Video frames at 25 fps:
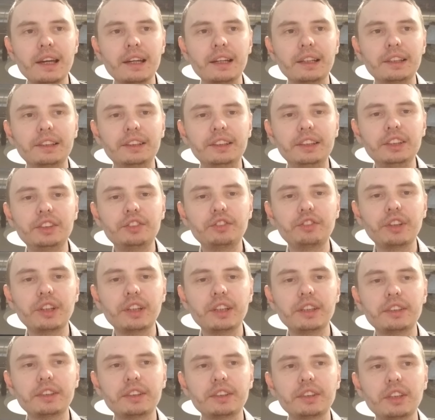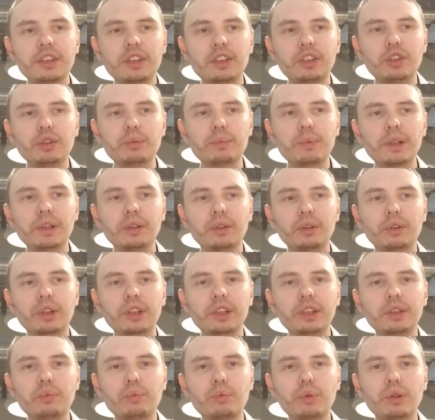At this phase, you may
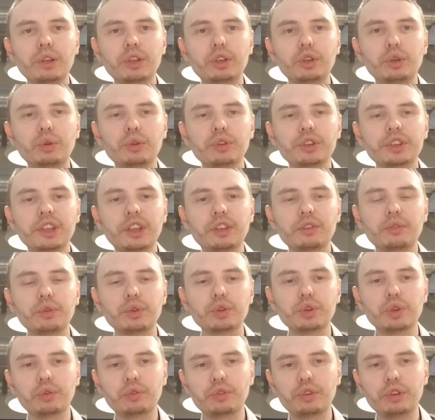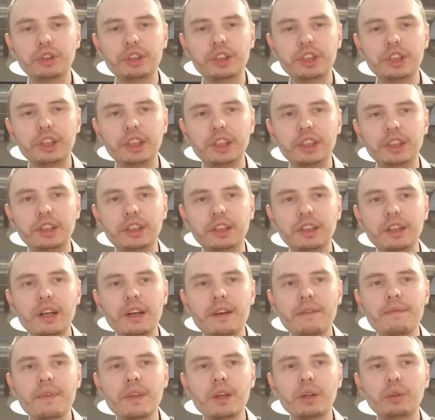already want to consult with a software engineer
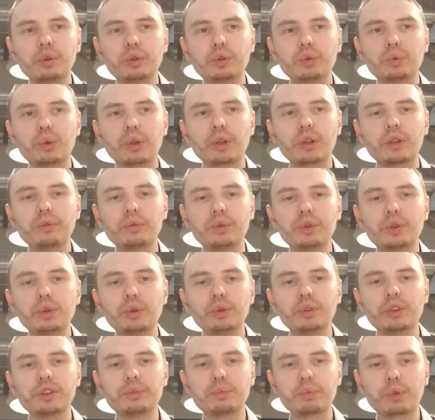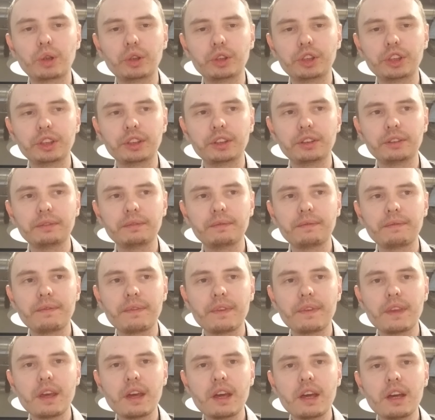who is working with you on this project.
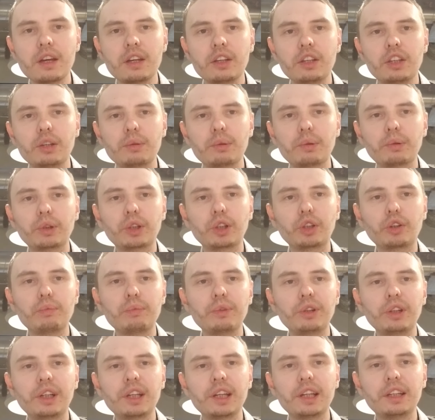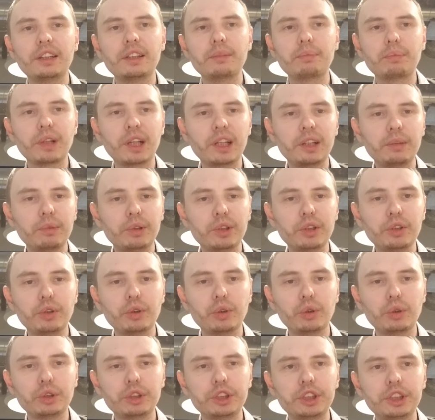You may want to communicate the planning
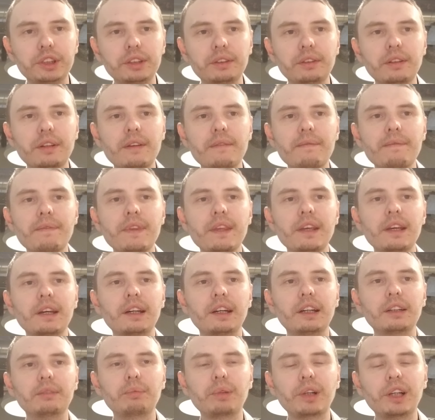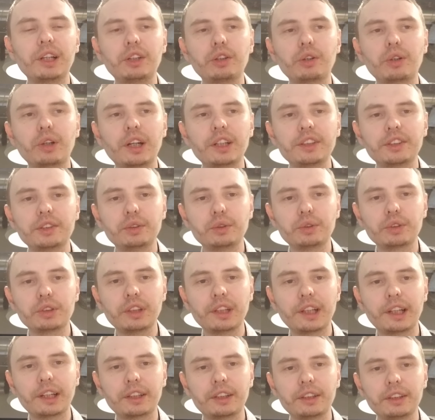methodology and planning horizon is
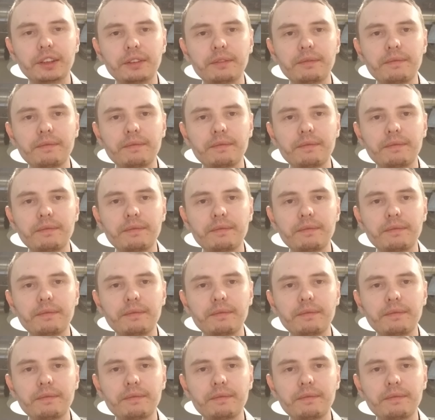selected.